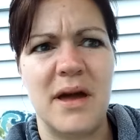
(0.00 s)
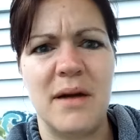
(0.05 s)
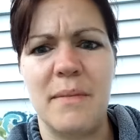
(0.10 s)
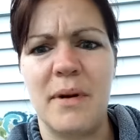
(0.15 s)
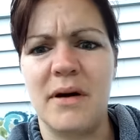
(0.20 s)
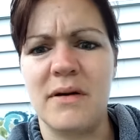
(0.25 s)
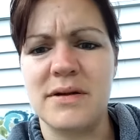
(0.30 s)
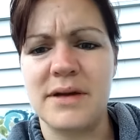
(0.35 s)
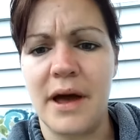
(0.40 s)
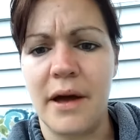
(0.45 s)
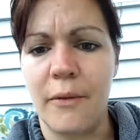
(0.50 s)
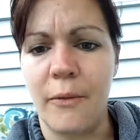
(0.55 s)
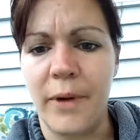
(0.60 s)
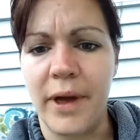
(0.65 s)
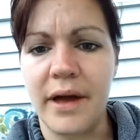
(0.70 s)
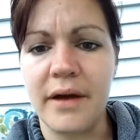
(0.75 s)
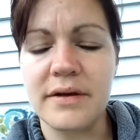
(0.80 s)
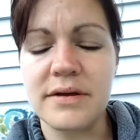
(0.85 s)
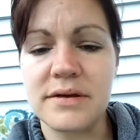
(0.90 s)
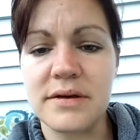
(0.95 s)
me about 10
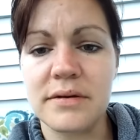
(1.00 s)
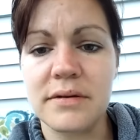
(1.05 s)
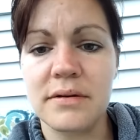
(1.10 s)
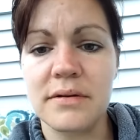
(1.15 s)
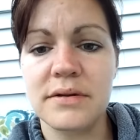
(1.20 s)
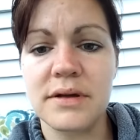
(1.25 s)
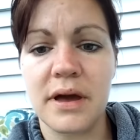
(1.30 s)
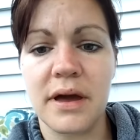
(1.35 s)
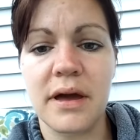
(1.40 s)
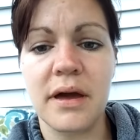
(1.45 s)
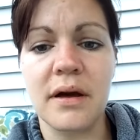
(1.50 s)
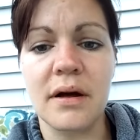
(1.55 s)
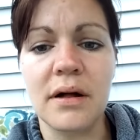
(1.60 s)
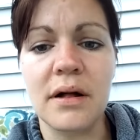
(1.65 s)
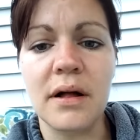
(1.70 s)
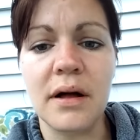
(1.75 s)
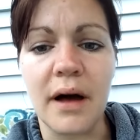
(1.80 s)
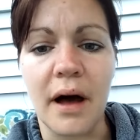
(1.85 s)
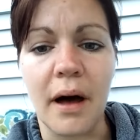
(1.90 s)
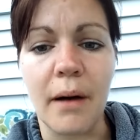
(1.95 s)
weeks to
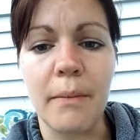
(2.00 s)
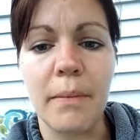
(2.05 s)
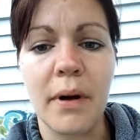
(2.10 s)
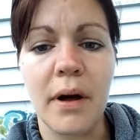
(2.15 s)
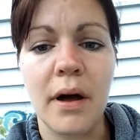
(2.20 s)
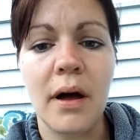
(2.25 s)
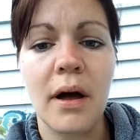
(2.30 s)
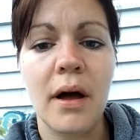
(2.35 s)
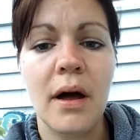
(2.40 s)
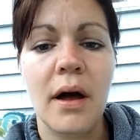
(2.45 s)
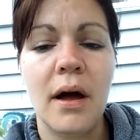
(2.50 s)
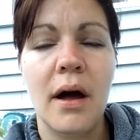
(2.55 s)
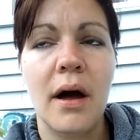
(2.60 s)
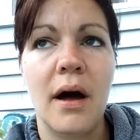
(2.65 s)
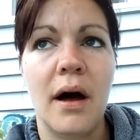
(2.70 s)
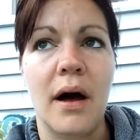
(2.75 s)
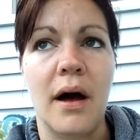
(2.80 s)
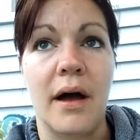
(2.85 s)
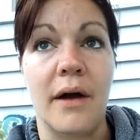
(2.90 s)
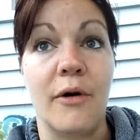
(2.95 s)
heal up.
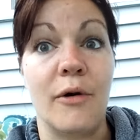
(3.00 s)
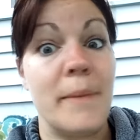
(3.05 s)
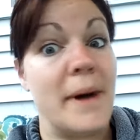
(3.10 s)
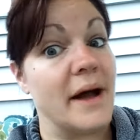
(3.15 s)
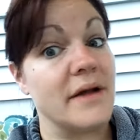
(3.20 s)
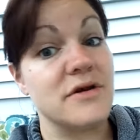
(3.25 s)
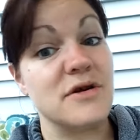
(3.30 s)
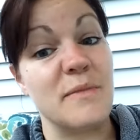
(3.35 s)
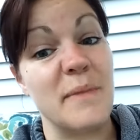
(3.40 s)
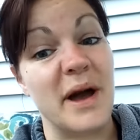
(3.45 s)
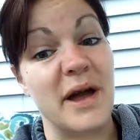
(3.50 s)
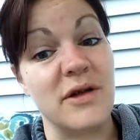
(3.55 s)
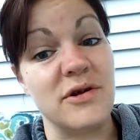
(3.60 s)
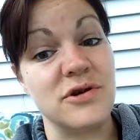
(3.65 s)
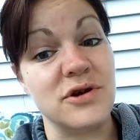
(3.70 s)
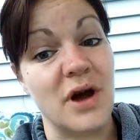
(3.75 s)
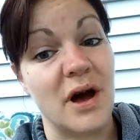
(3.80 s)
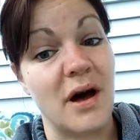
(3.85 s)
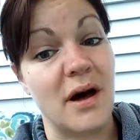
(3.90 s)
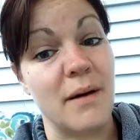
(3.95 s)
I go back to my
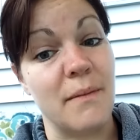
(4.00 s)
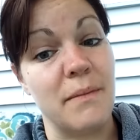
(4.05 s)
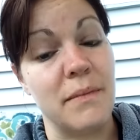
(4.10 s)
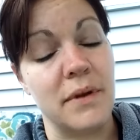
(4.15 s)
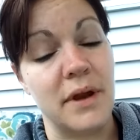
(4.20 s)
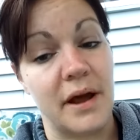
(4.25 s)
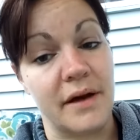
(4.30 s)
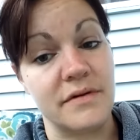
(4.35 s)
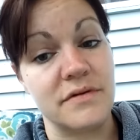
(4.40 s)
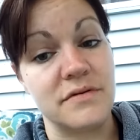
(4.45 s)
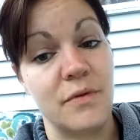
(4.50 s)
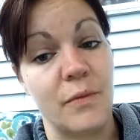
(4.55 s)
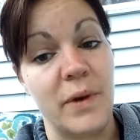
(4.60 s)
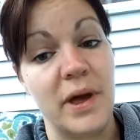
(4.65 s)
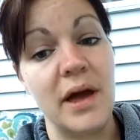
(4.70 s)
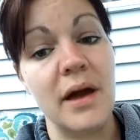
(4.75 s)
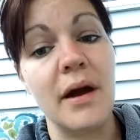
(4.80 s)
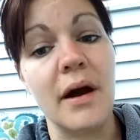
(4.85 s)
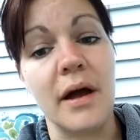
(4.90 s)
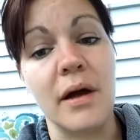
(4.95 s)
job next
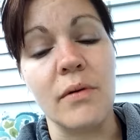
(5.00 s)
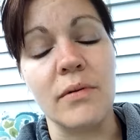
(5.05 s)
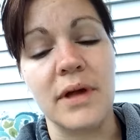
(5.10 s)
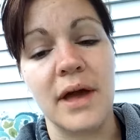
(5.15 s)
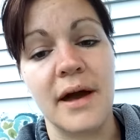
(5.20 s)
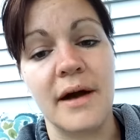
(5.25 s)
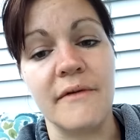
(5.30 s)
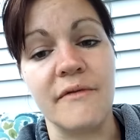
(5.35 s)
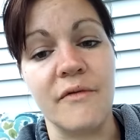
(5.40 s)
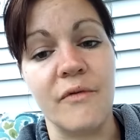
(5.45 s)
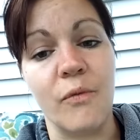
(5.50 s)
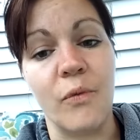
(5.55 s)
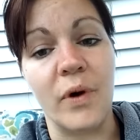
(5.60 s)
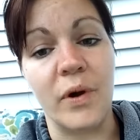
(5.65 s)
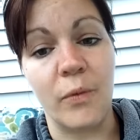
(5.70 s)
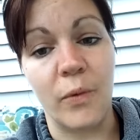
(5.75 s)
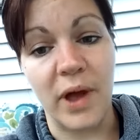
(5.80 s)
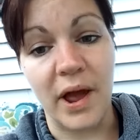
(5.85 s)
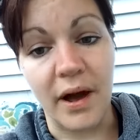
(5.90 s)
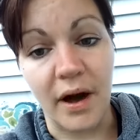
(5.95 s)
week. I only have
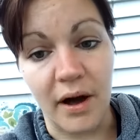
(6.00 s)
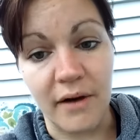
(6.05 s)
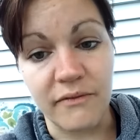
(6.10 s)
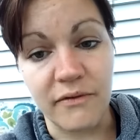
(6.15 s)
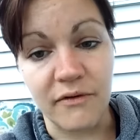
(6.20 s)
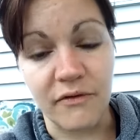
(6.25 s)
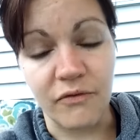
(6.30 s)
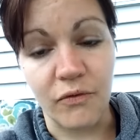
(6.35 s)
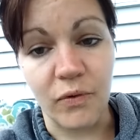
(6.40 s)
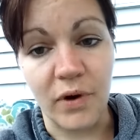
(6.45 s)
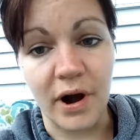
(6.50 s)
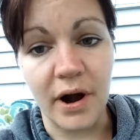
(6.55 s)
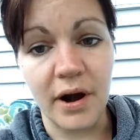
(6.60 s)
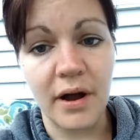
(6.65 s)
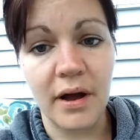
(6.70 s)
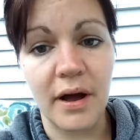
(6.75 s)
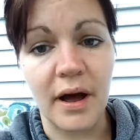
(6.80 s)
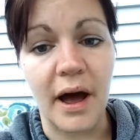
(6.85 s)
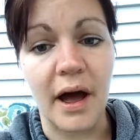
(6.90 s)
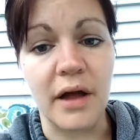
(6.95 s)
1 week off of
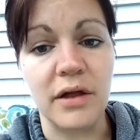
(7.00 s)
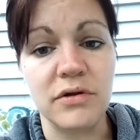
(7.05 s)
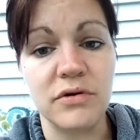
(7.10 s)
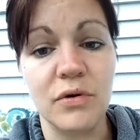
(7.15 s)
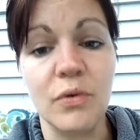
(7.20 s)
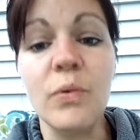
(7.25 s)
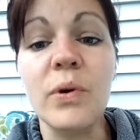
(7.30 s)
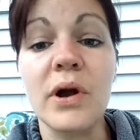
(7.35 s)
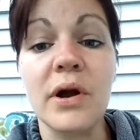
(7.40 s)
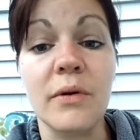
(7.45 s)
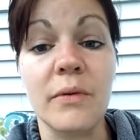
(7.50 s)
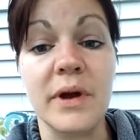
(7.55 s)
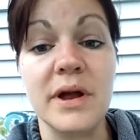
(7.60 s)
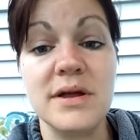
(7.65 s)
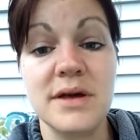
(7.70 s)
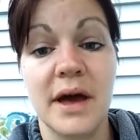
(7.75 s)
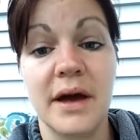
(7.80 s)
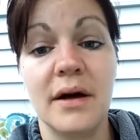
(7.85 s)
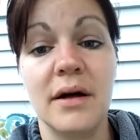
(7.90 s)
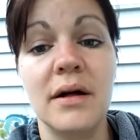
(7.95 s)
work. I do work
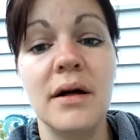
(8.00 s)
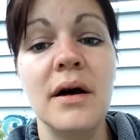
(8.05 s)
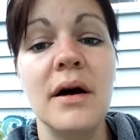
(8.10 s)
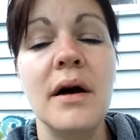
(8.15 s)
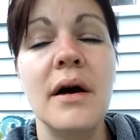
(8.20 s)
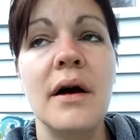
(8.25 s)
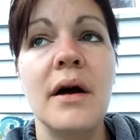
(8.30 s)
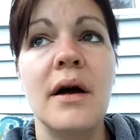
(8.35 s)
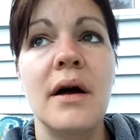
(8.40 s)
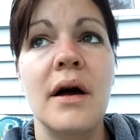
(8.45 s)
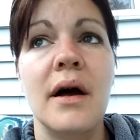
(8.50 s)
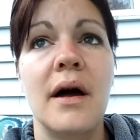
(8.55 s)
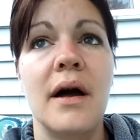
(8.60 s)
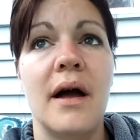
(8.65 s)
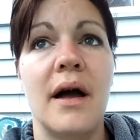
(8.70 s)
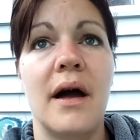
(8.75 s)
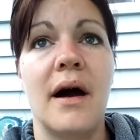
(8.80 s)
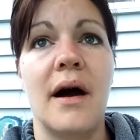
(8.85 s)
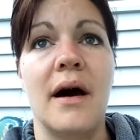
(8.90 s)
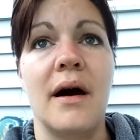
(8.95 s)
retail.
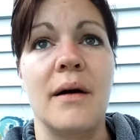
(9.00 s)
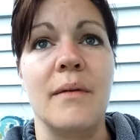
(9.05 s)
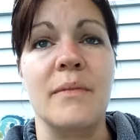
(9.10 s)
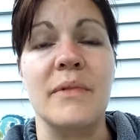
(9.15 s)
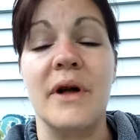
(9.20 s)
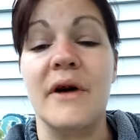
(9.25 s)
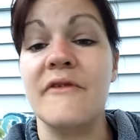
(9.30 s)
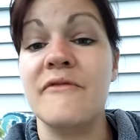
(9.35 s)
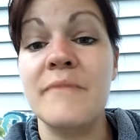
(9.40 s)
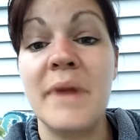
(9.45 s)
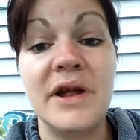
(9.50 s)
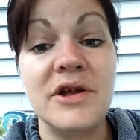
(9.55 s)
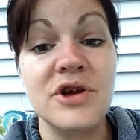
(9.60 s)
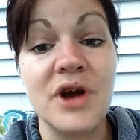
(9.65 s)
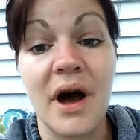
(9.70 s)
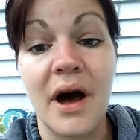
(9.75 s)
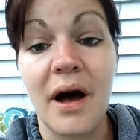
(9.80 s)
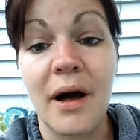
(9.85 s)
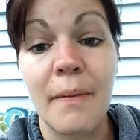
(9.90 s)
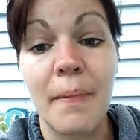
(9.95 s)
Love my
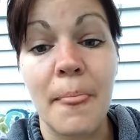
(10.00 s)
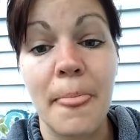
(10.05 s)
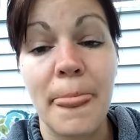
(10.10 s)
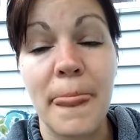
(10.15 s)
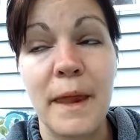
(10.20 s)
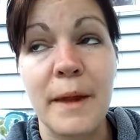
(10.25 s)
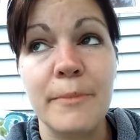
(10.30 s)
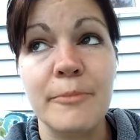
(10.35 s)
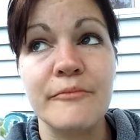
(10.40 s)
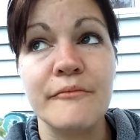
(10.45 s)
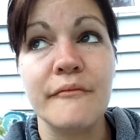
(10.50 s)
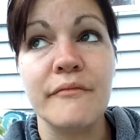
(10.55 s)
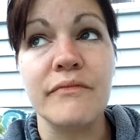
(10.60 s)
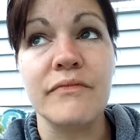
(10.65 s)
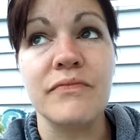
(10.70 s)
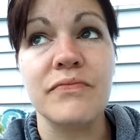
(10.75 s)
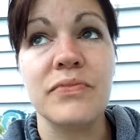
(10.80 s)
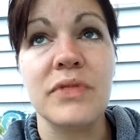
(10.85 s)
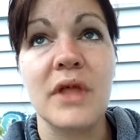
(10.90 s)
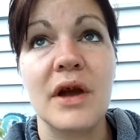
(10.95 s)
job.
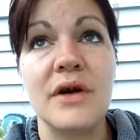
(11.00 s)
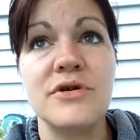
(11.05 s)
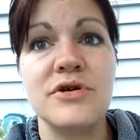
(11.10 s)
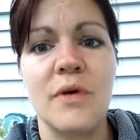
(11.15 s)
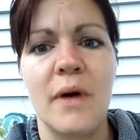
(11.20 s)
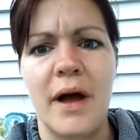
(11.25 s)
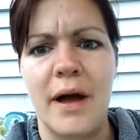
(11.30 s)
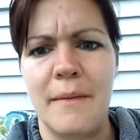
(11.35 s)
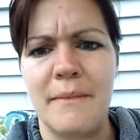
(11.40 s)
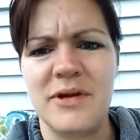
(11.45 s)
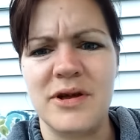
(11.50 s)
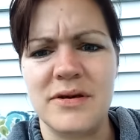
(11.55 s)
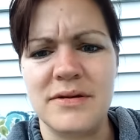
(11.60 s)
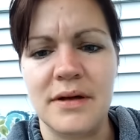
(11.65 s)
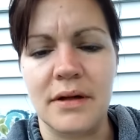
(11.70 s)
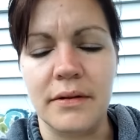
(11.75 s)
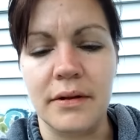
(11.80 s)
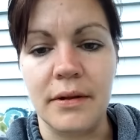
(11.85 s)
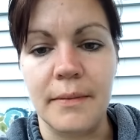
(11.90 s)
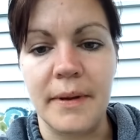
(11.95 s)
So I am
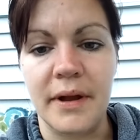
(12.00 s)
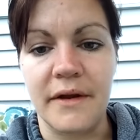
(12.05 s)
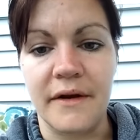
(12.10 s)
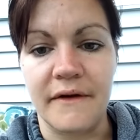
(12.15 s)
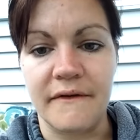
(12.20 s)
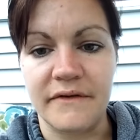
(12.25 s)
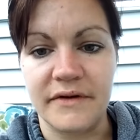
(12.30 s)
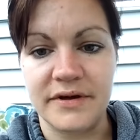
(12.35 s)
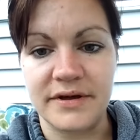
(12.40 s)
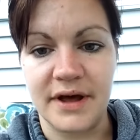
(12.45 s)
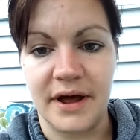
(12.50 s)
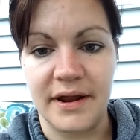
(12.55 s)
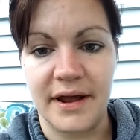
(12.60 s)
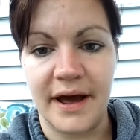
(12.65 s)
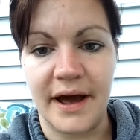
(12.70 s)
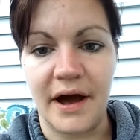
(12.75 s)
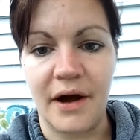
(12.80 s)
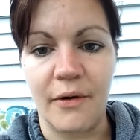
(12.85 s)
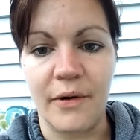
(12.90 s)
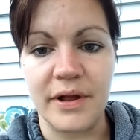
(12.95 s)
just a little bit nervous on
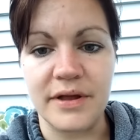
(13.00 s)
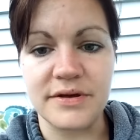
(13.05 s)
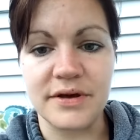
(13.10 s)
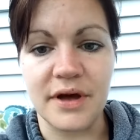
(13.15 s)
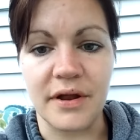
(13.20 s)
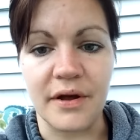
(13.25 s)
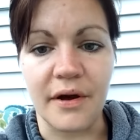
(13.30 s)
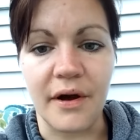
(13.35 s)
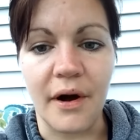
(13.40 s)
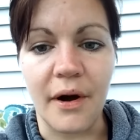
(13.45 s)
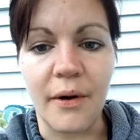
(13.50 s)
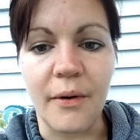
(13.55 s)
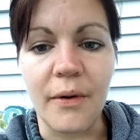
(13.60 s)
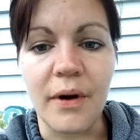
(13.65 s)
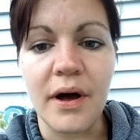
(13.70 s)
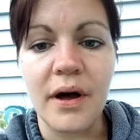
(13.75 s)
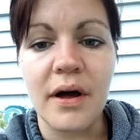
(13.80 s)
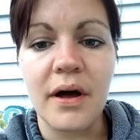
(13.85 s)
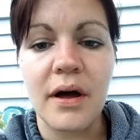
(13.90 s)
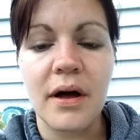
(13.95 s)
how it's going to go